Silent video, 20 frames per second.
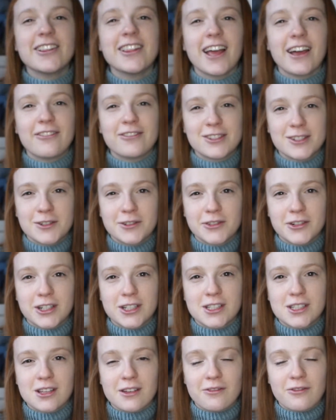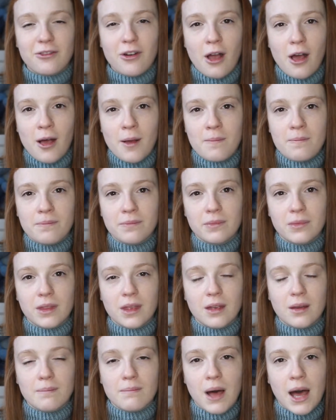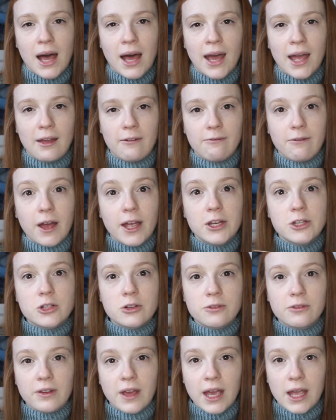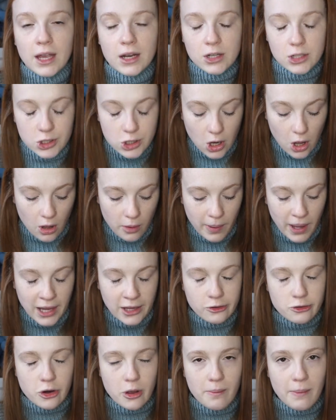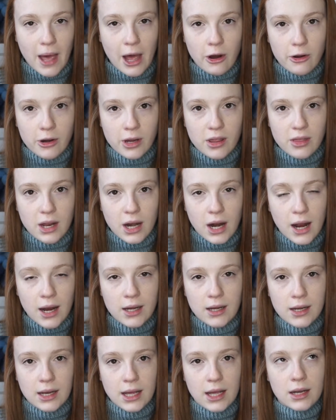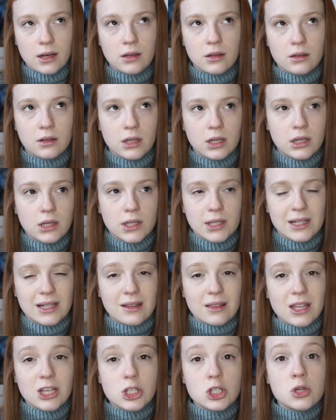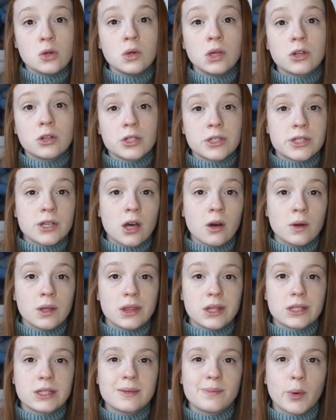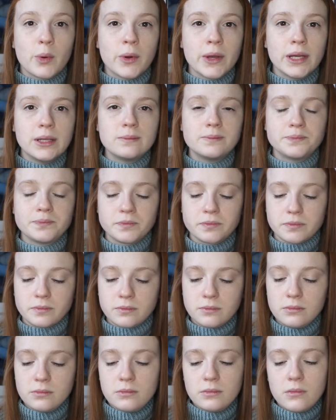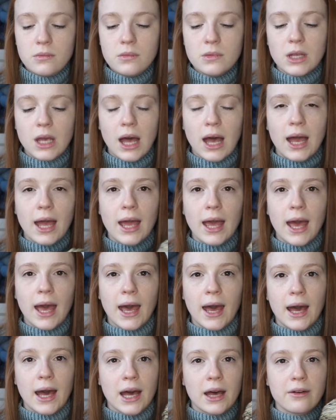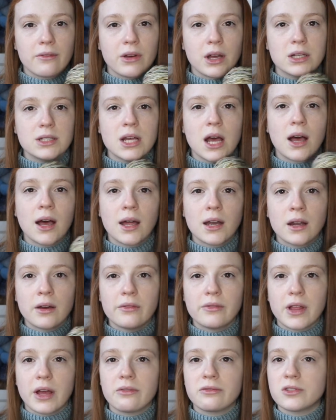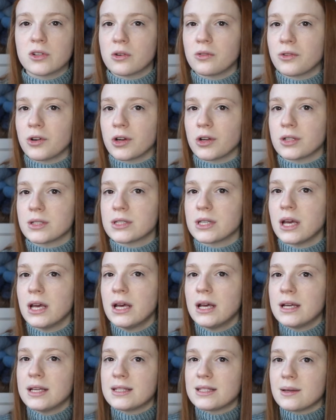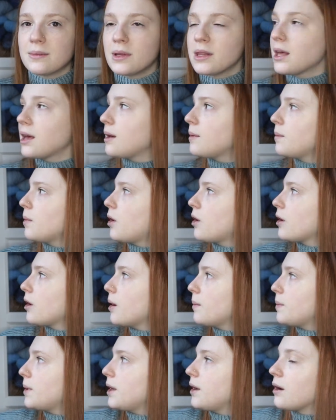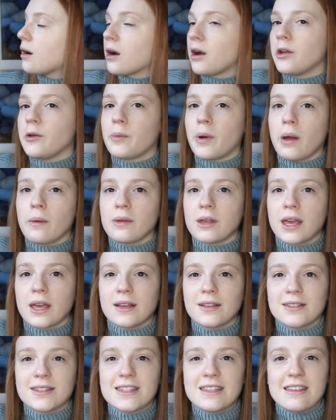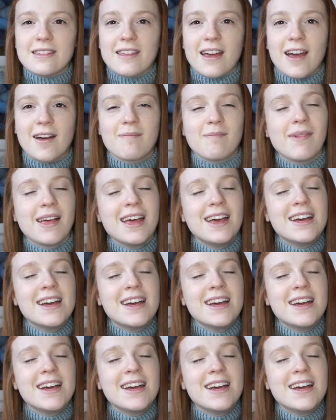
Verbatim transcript: leftovers from my Find Your Fade shawl by Andrea Mowry that I knit, I think 2 years ago at this point. I have a ton of leftovers. Some of them are up here, you probably can't see them,